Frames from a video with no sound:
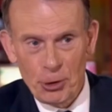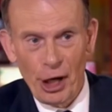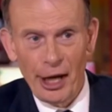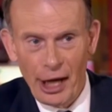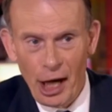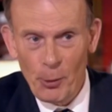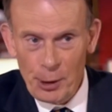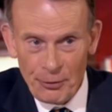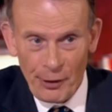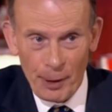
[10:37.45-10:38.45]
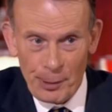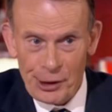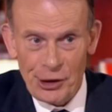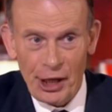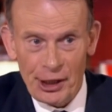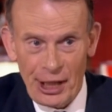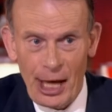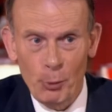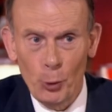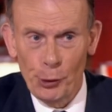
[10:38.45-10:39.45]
try. Are we developing a second app or